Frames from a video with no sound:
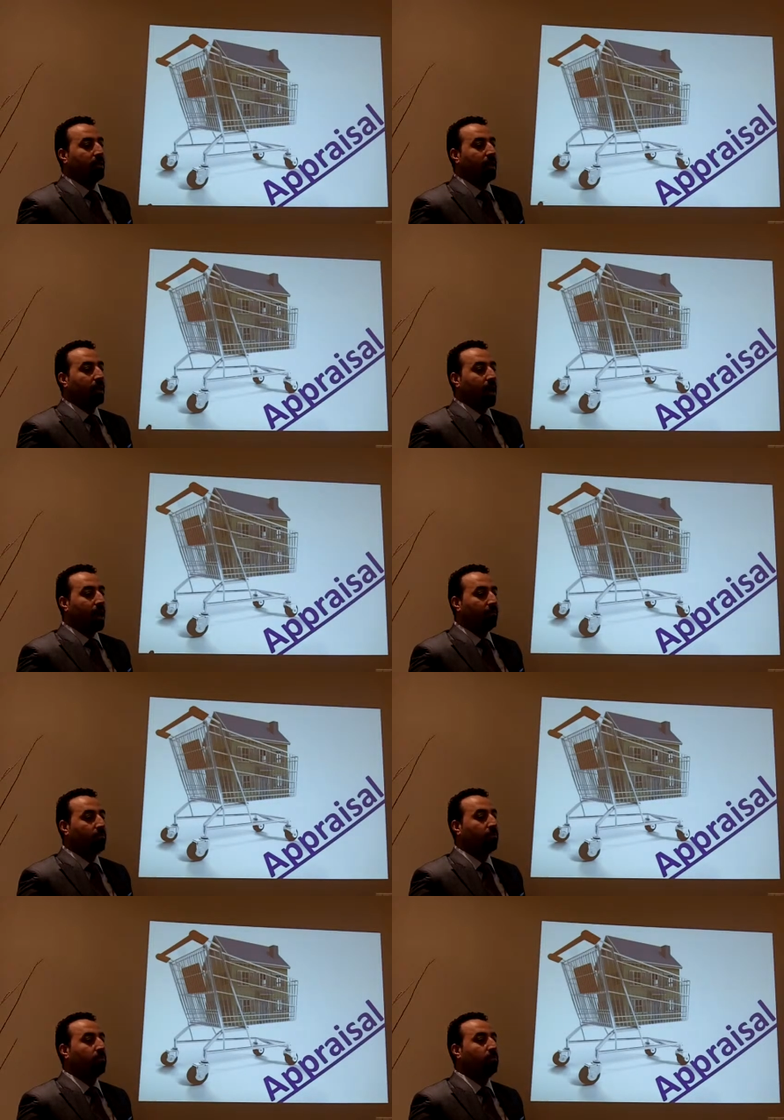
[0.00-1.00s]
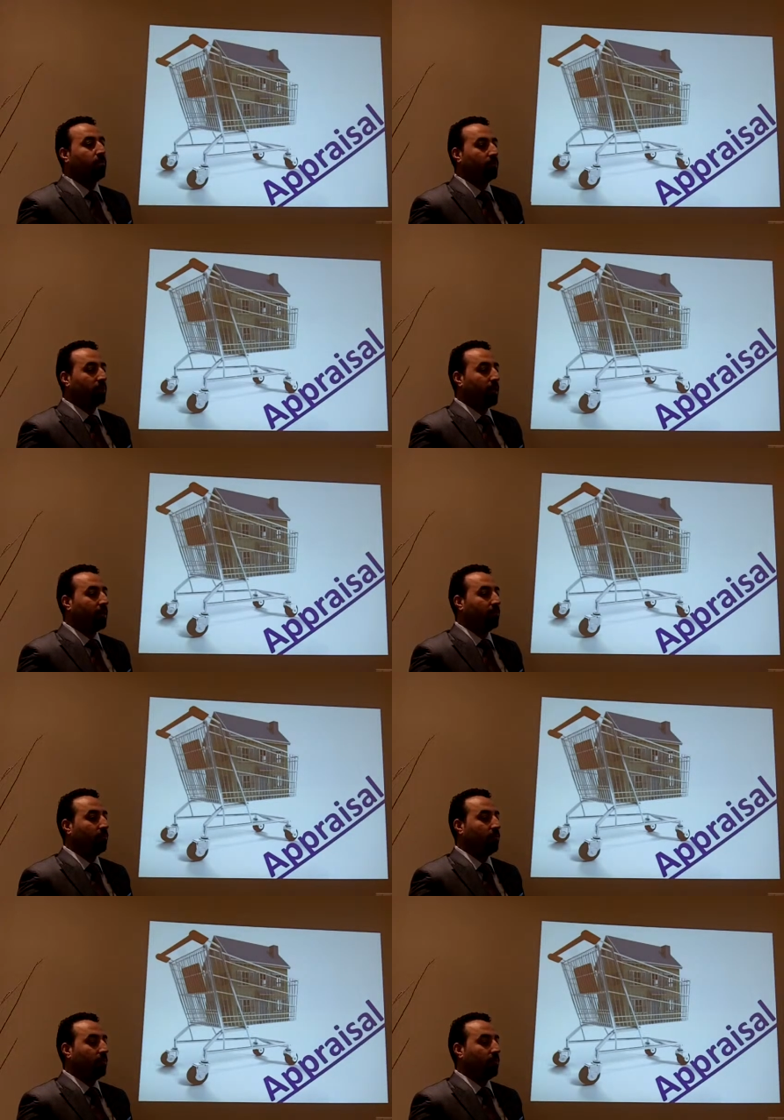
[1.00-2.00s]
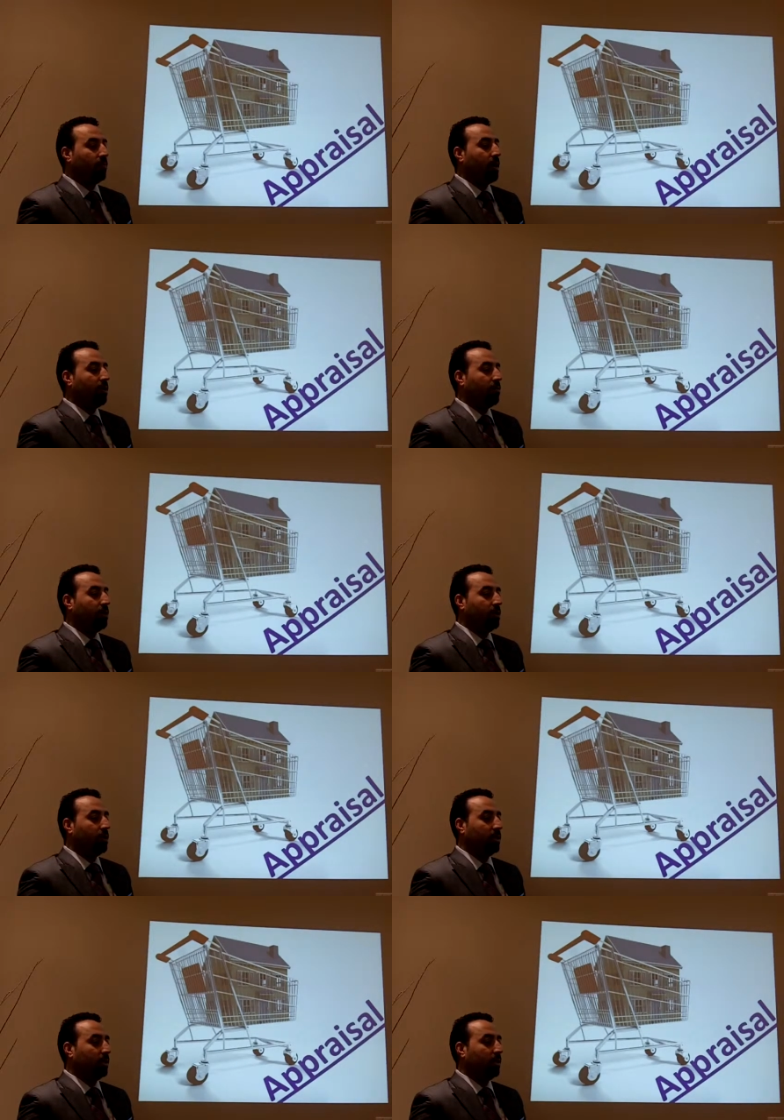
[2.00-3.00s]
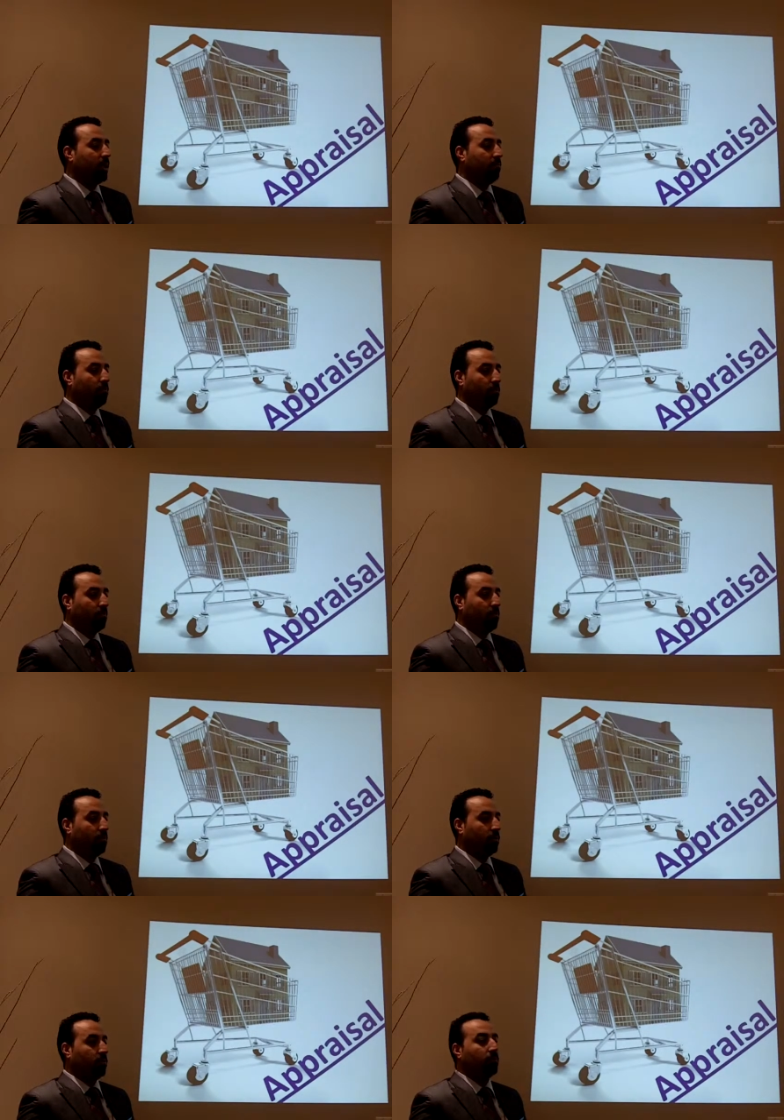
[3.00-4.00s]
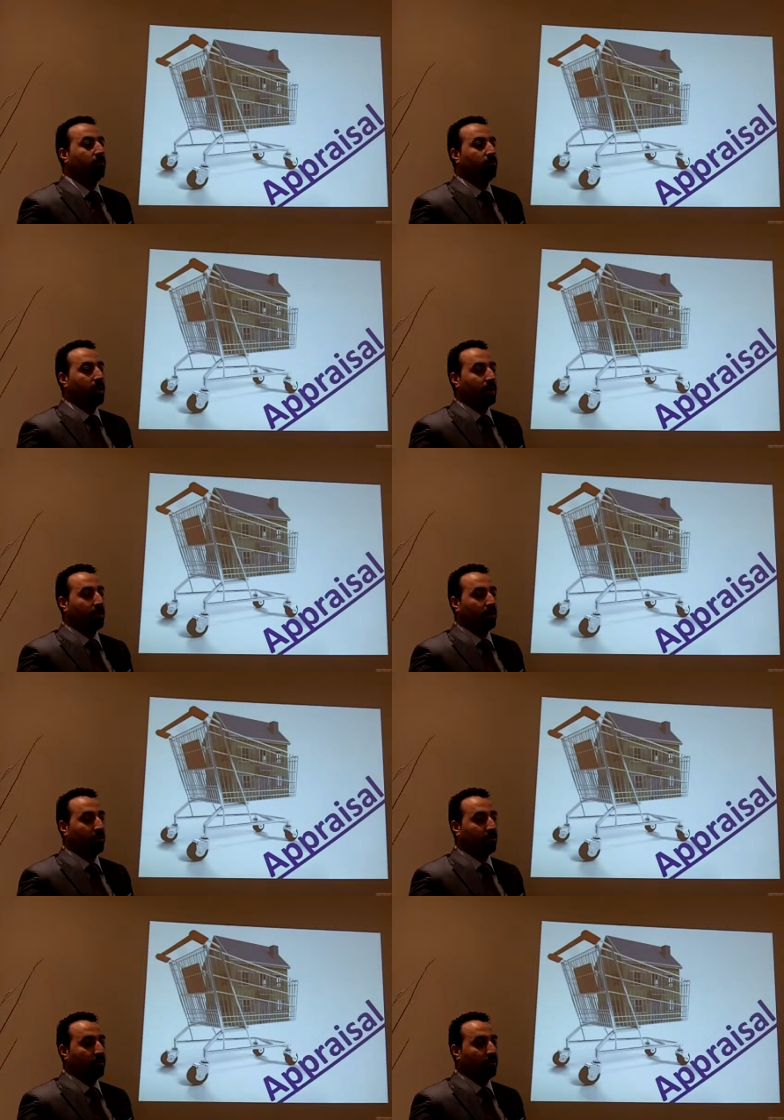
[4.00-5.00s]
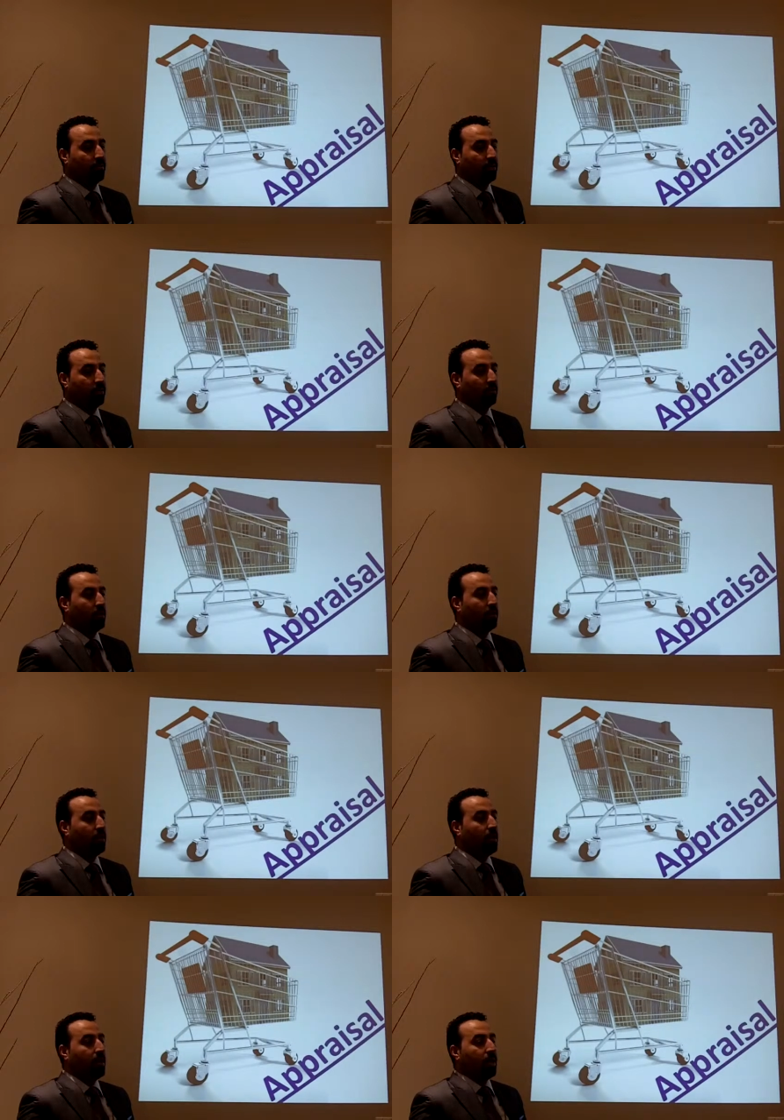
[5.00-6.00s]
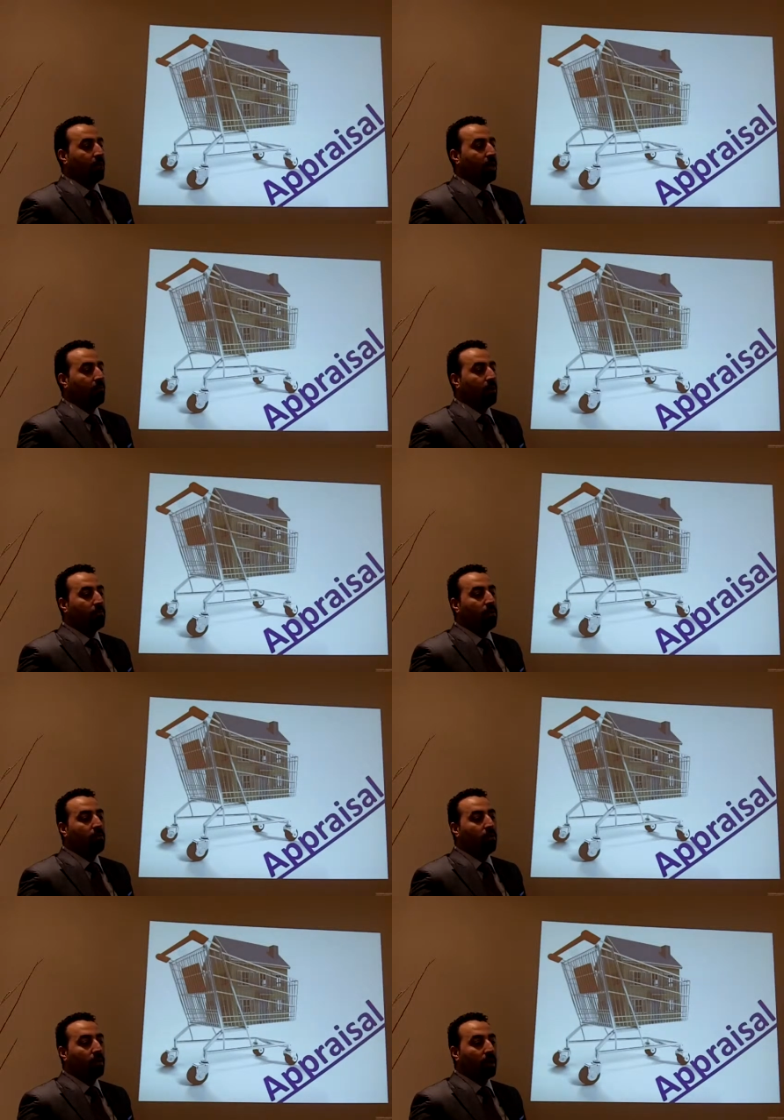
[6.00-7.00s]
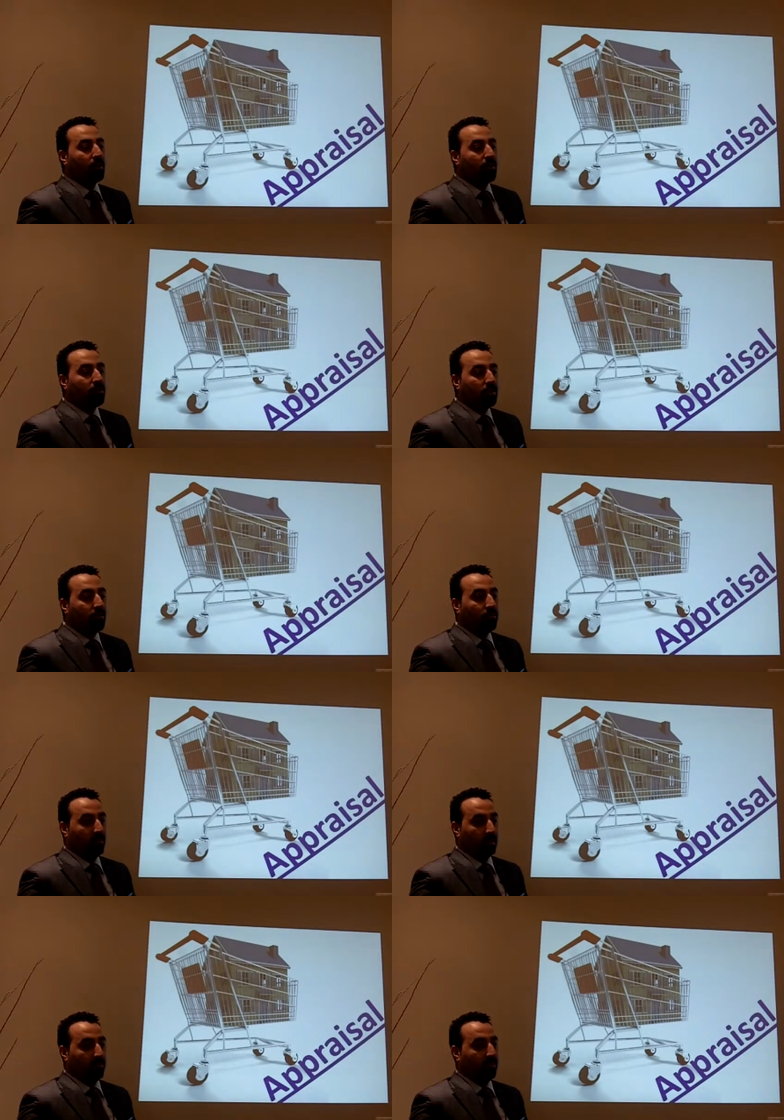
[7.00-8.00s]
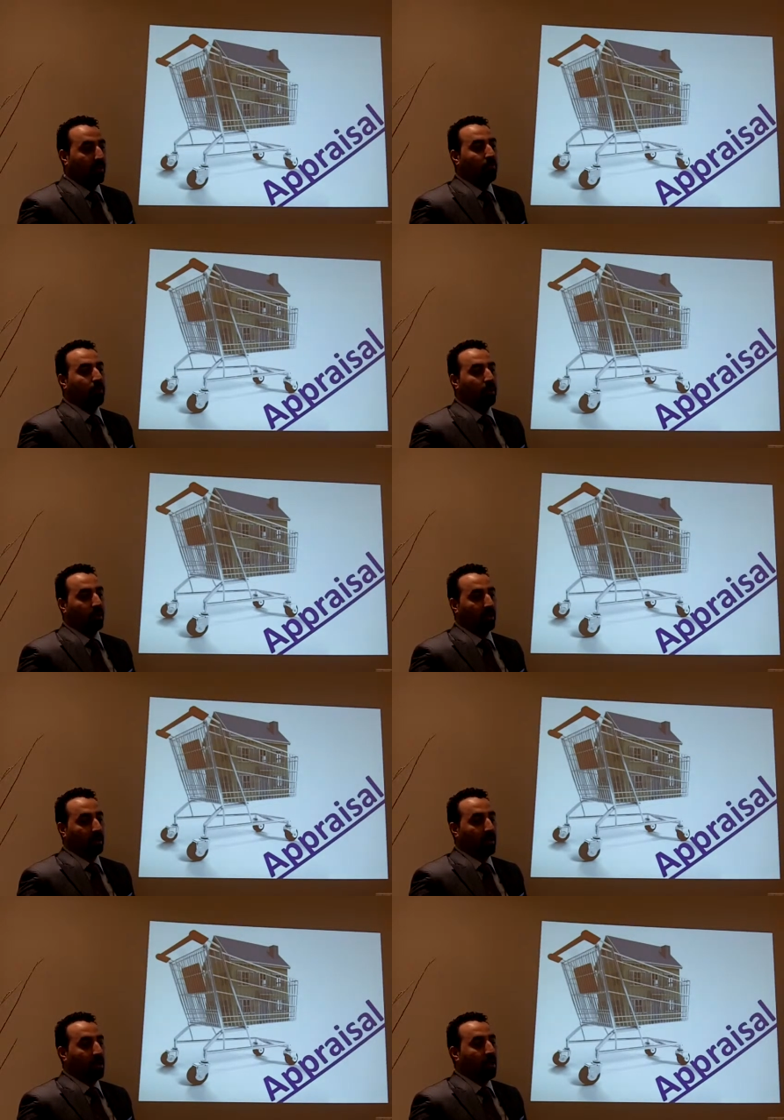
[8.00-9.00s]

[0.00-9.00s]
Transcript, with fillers: They have to protect the evaluation that they have put forward to the financial institution. So they will be more conservative than market